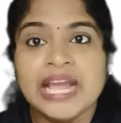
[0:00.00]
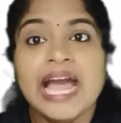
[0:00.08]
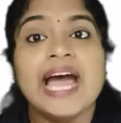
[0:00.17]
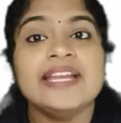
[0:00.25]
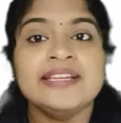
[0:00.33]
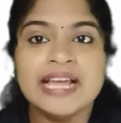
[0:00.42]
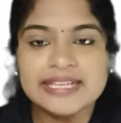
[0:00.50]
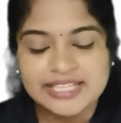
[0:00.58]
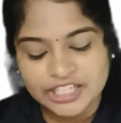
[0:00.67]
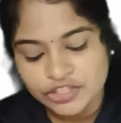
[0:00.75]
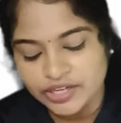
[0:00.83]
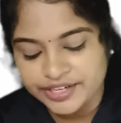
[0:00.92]
and in
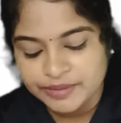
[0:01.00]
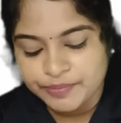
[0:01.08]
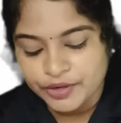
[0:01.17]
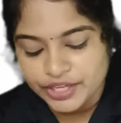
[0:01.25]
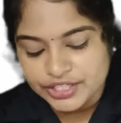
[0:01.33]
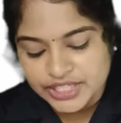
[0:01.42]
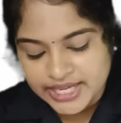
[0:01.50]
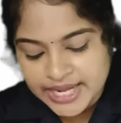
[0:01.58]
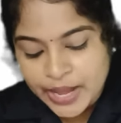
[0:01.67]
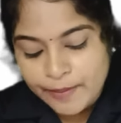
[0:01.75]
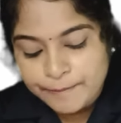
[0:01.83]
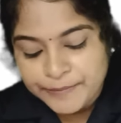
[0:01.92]
asexual reproduction
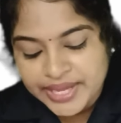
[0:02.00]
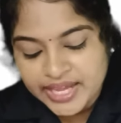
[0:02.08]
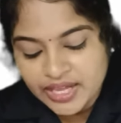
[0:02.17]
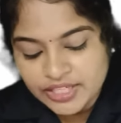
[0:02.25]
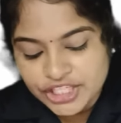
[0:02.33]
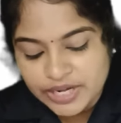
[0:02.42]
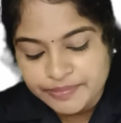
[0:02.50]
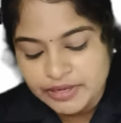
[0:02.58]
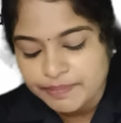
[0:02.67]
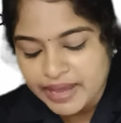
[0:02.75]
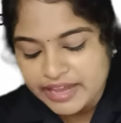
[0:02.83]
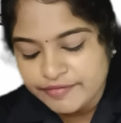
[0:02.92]
pear-shaped
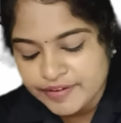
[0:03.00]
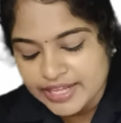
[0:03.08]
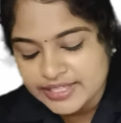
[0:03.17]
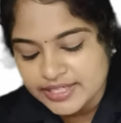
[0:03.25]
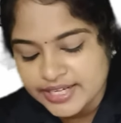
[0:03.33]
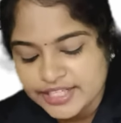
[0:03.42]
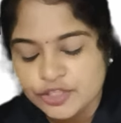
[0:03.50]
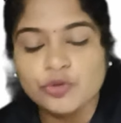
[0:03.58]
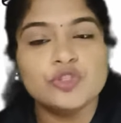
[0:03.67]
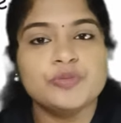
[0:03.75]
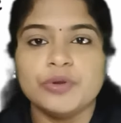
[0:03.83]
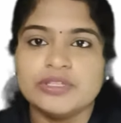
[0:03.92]
biflagellate
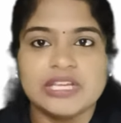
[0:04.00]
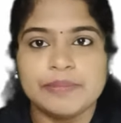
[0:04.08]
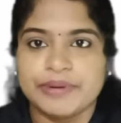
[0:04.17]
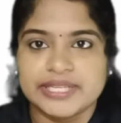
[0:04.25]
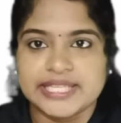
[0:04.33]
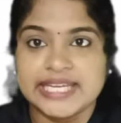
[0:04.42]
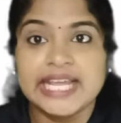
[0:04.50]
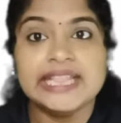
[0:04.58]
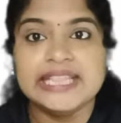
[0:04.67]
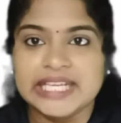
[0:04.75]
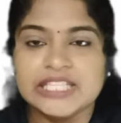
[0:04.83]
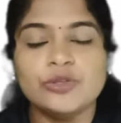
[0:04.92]
zoospores are present, and
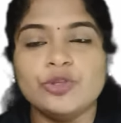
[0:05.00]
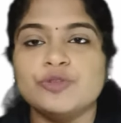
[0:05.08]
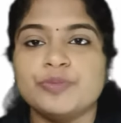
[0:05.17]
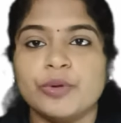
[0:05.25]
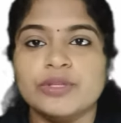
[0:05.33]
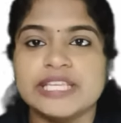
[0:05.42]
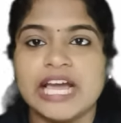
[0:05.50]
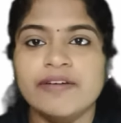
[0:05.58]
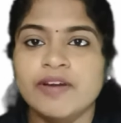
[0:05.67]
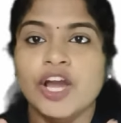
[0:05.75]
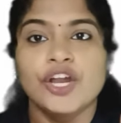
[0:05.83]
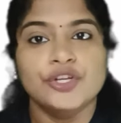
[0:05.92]
these zoospores have
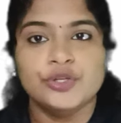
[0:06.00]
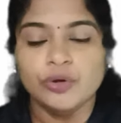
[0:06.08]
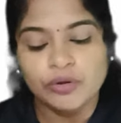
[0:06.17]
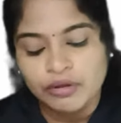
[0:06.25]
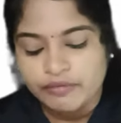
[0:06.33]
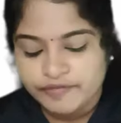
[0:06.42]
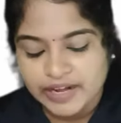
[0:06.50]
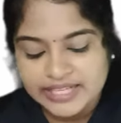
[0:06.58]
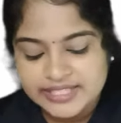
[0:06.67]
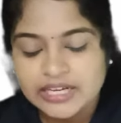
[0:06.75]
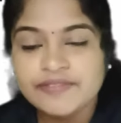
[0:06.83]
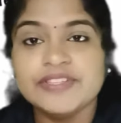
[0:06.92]
two
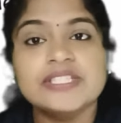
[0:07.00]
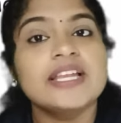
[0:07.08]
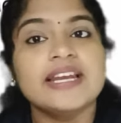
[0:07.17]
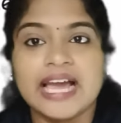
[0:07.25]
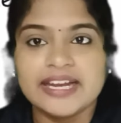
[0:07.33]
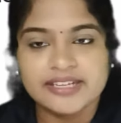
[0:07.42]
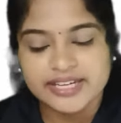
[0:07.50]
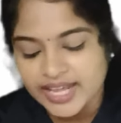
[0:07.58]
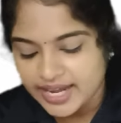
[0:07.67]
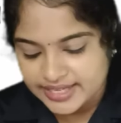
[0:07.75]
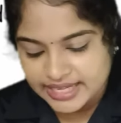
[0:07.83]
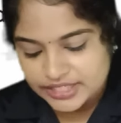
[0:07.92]
flagellum which are laterally
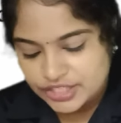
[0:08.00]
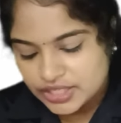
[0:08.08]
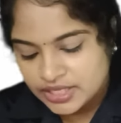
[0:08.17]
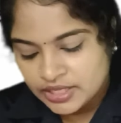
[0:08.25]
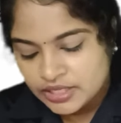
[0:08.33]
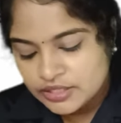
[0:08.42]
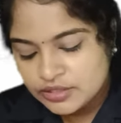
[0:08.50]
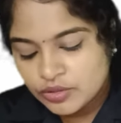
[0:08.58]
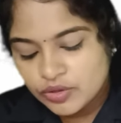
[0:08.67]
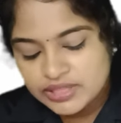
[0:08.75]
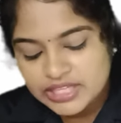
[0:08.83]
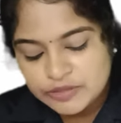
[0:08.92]
attached.
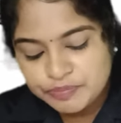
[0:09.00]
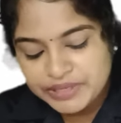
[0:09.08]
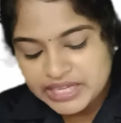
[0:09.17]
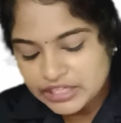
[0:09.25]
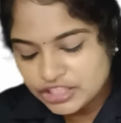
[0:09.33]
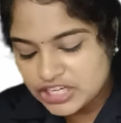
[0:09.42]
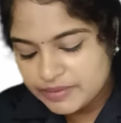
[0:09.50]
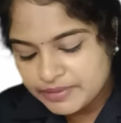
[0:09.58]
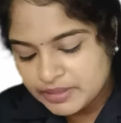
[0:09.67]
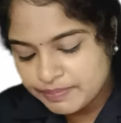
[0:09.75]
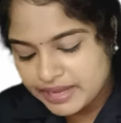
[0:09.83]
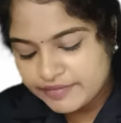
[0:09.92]
So this pear-shaped
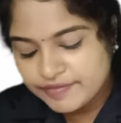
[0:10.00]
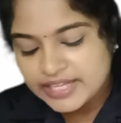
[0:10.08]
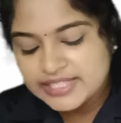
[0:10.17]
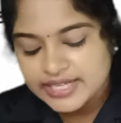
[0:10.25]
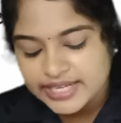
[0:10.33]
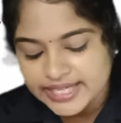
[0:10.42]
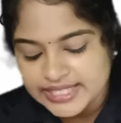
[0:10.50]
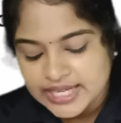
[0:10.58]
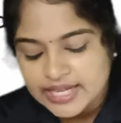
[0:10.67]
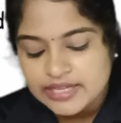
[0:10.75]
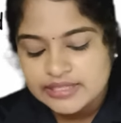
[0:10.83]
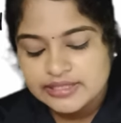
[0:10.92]
biflagellate
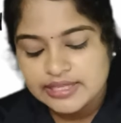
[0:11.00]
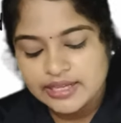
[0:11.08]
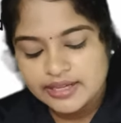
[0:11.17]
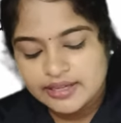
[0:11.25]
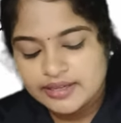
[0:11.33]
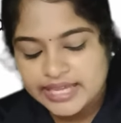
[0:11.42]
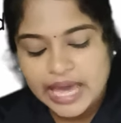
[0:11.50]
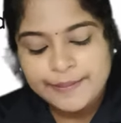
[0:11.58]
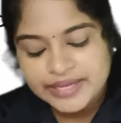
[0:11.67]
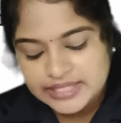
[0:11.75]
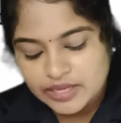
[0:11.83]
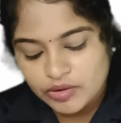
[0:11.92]

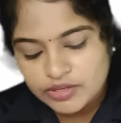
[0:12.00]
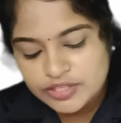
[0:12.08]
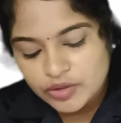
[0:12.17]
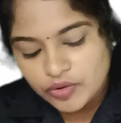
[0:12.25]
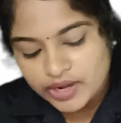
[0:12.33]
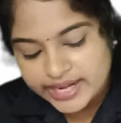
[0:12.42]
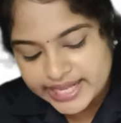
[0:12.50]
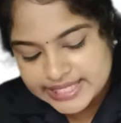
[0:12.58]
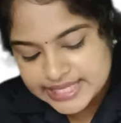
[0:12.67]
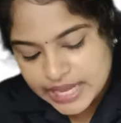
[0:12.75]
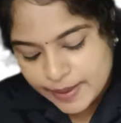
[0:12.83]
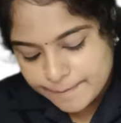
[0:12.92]
gametes are also called as
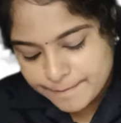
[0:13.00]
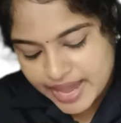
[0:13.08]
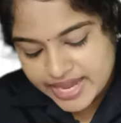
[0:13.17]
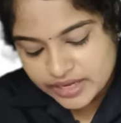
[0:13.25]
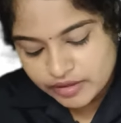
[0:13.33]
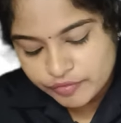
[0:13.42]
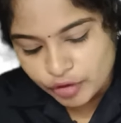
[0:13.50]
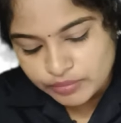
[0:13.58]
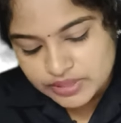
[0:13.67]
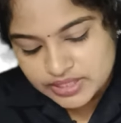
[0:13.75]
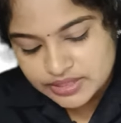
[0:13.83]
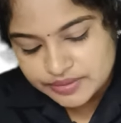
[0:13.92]

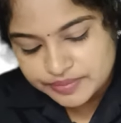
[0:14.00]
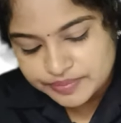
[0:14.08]
pyriforms.